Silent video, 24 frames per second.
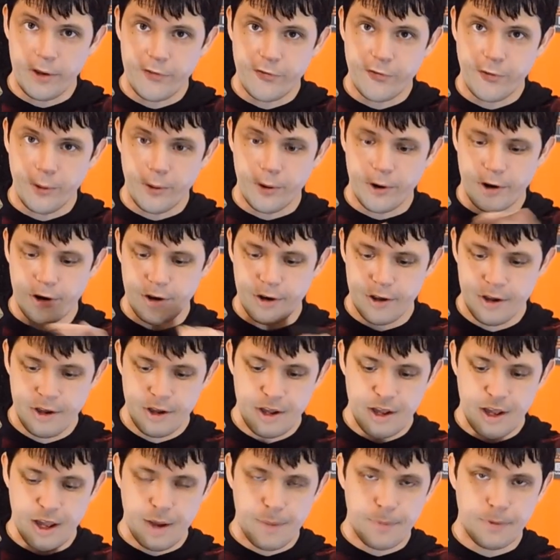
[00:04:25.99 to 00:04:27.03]
forward
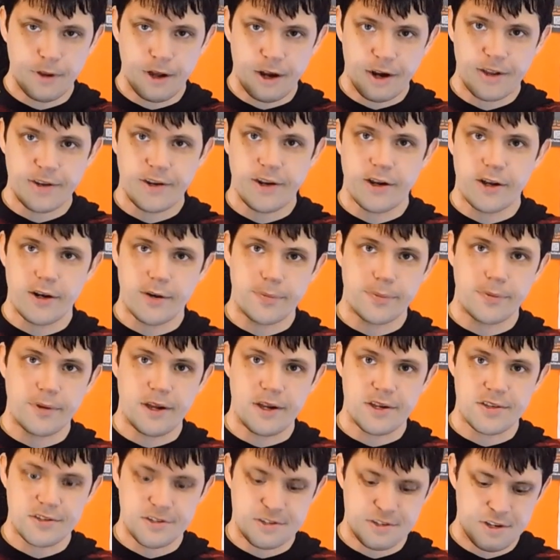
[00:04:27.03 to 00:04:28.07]
and lock it down into
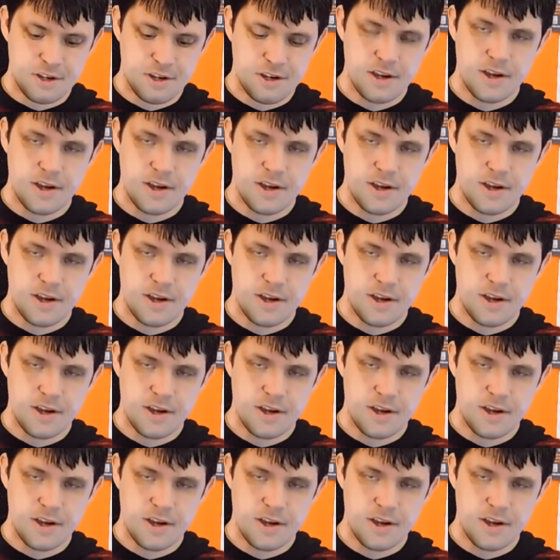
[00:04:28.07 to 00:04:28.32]
place.